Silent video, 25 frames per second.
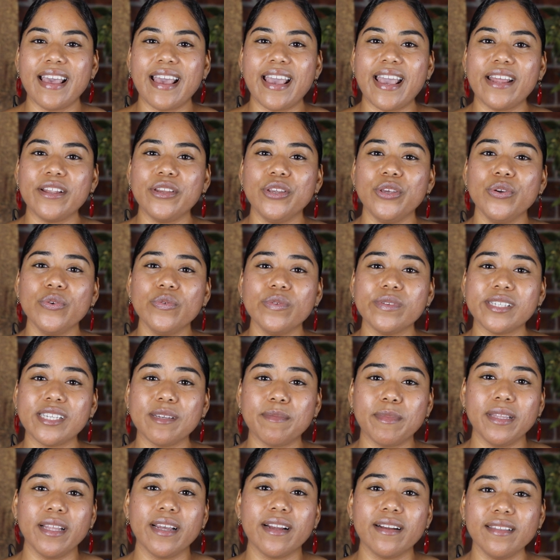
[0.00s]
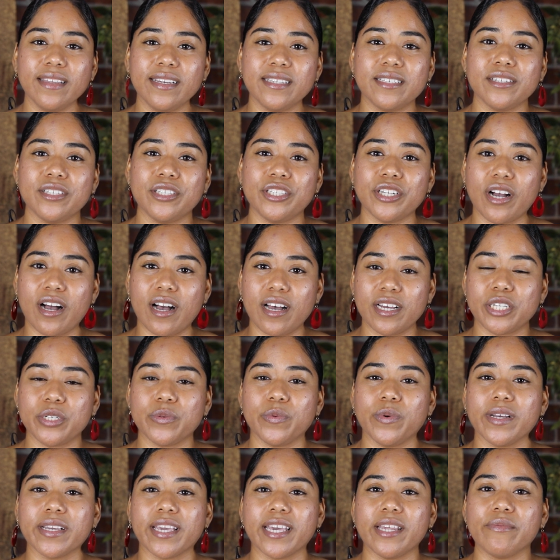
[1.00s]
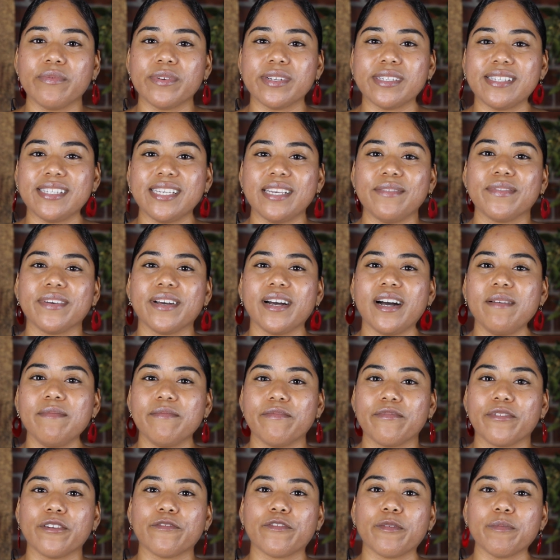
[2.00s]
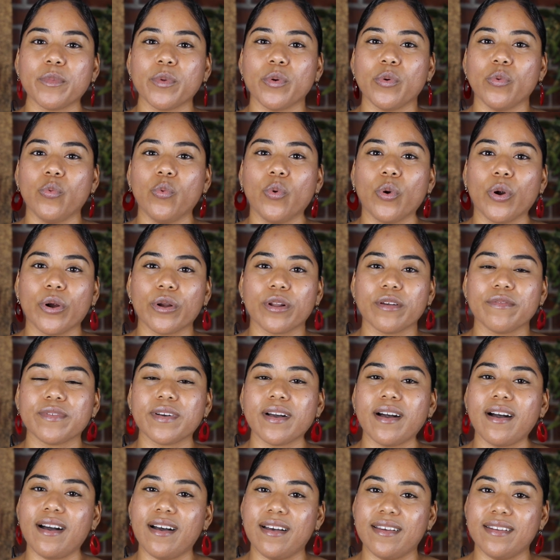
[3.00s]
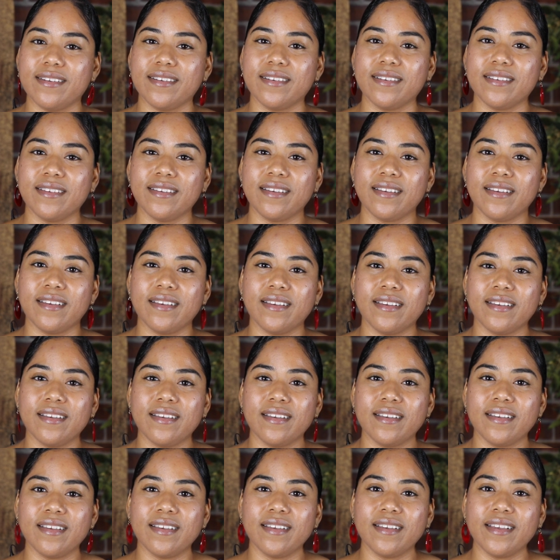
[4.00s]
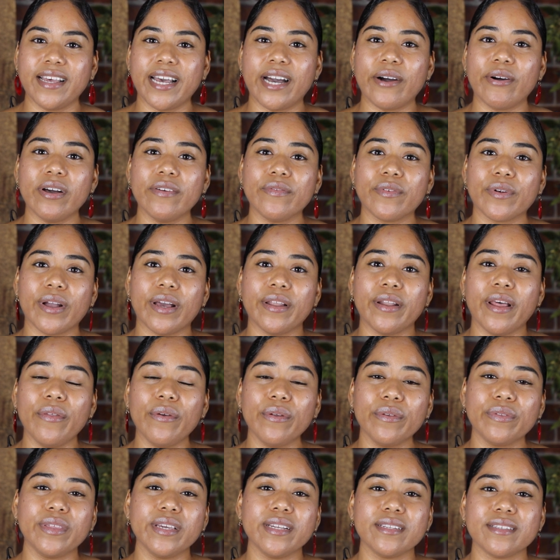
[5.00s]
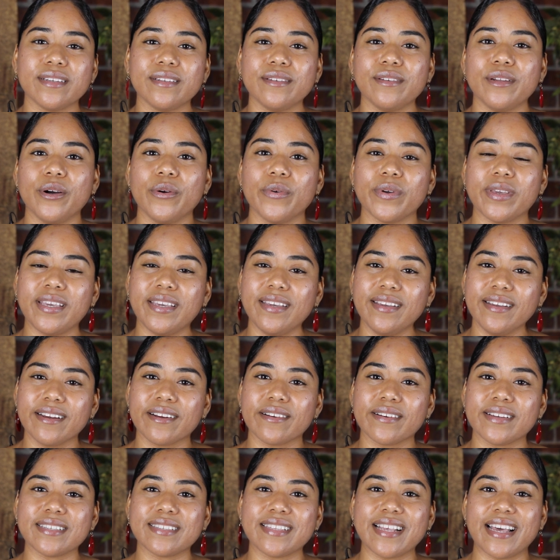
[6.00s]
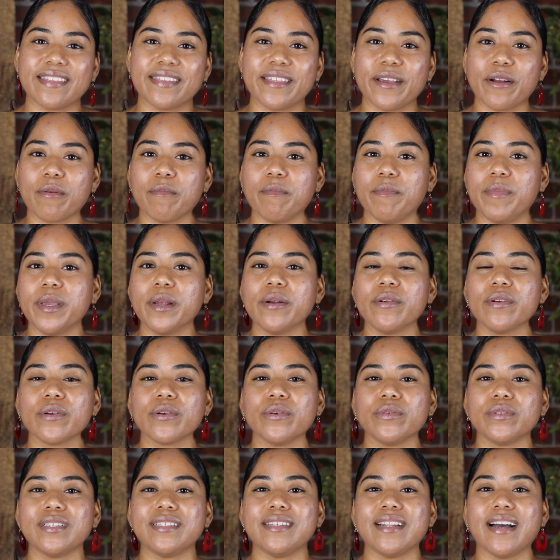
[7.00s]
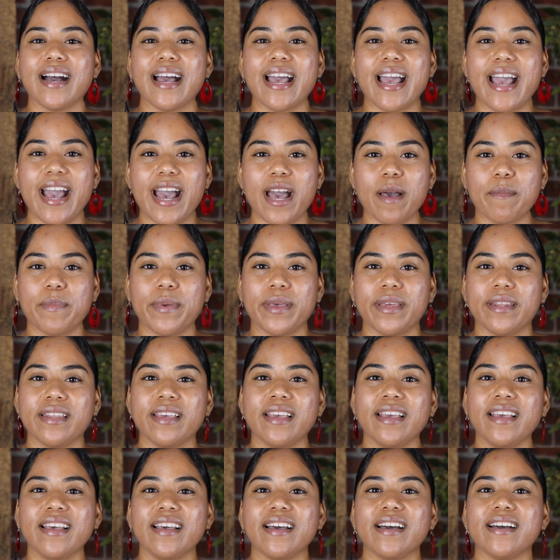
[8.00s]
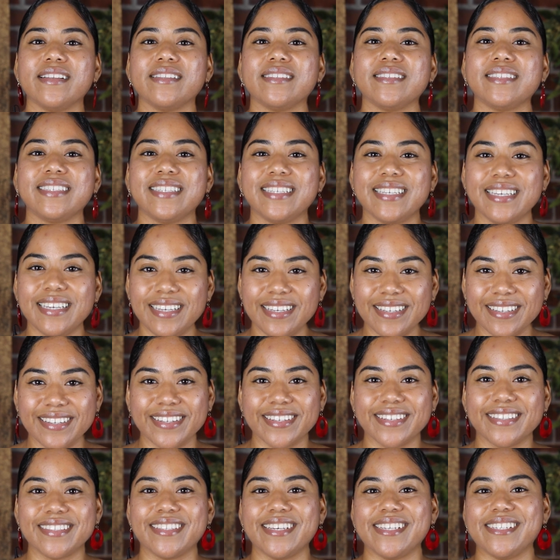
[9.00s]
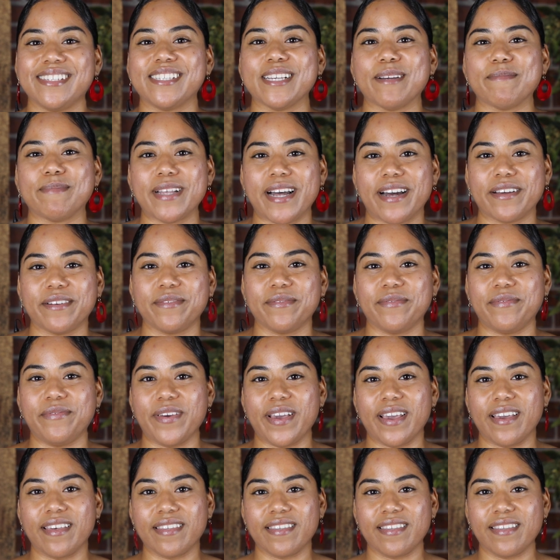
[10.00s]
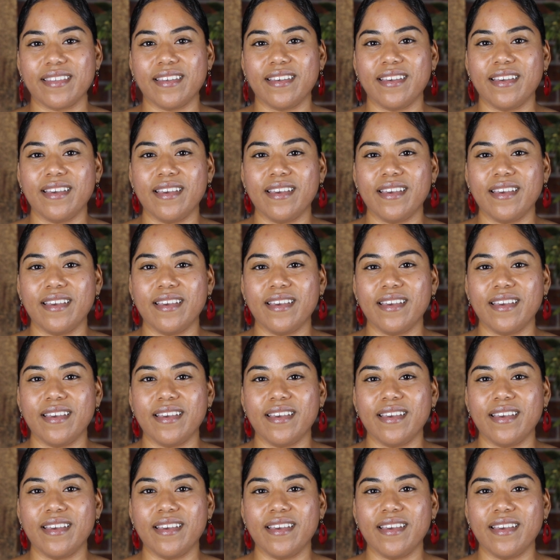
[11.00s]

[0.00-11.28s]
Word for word: And you, similarly to Joshua, can receive comfort from the Word of God. However, another thing to note here is that their miracle did not happen until they stepped out in faith.